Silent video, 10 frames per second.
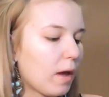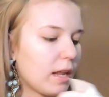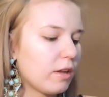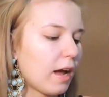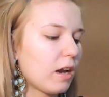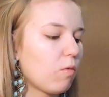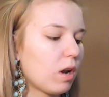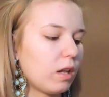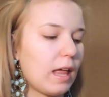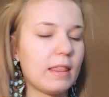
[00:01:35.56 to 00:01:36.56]
And you kind of
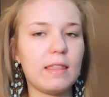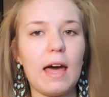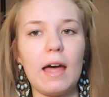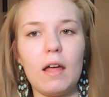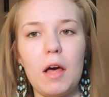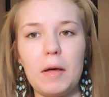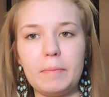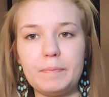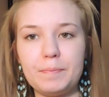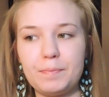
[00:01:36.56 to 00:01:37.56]
want to let that
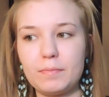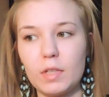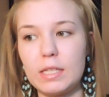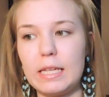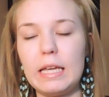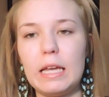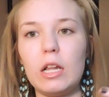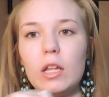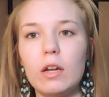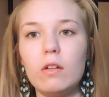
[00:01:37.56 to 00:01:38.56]
sink in
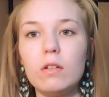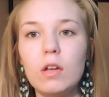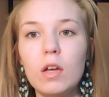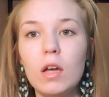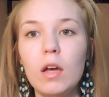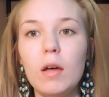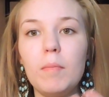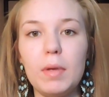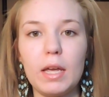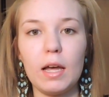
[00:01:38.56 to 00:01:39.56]
a little,
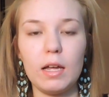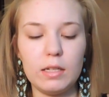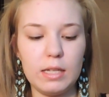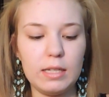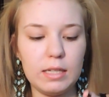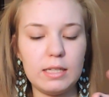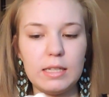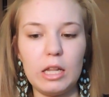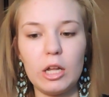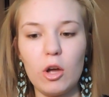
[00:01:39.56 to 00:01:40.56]
because it's a
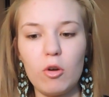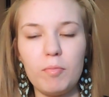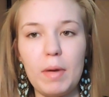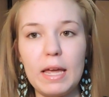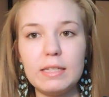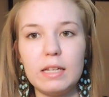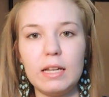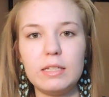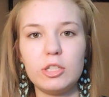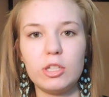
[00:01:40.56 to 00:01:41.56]
silicone base and
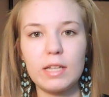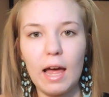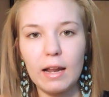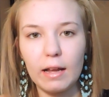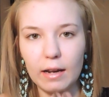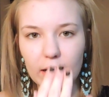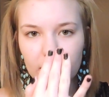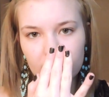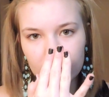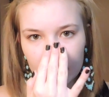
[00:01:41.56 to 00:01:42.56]
it's just kind of going to
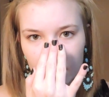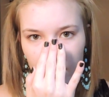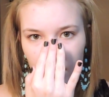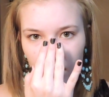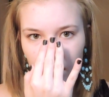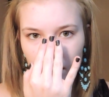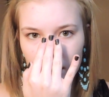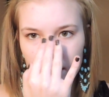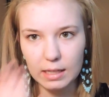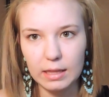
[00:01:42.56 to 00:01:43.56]

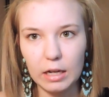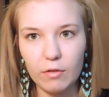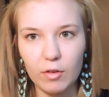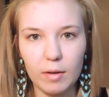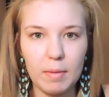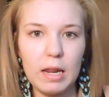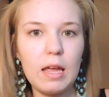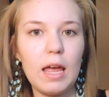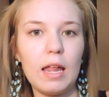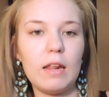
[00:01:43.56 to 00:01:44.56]
sit there for a
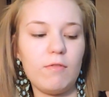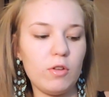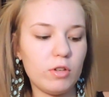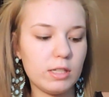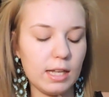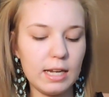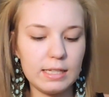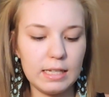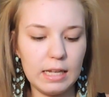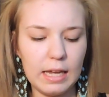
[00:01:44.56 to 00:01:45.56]
minute, and if you just let it
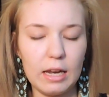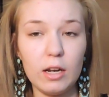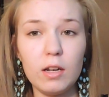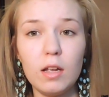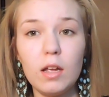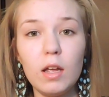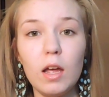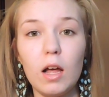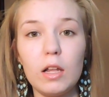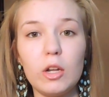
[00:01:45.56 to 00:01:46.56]
sink in
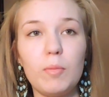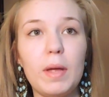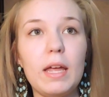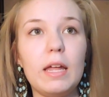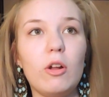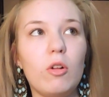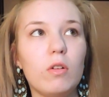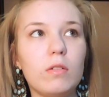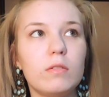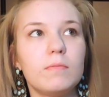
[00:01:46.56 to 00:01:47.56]
a little bit,
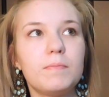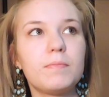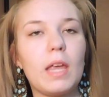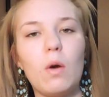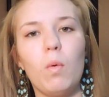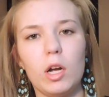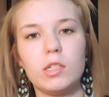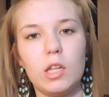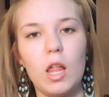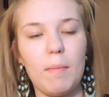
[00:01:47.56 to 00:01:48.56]
it
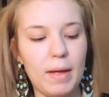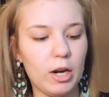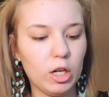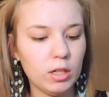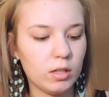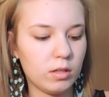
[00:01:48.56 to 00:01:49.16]
works a lot better.